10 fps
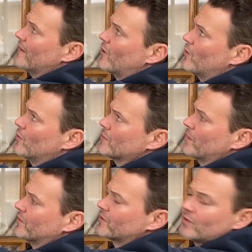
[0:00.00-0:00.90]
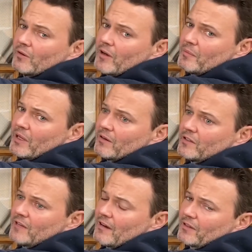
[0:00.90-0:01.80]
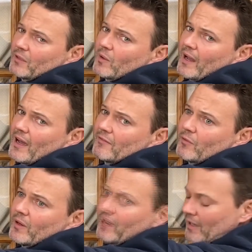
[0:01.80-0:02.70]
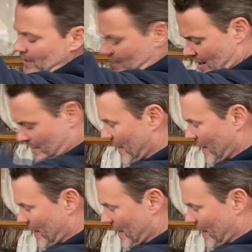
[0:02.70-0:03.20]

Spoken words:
a hole to put a screw in up here. You definitely want to have one up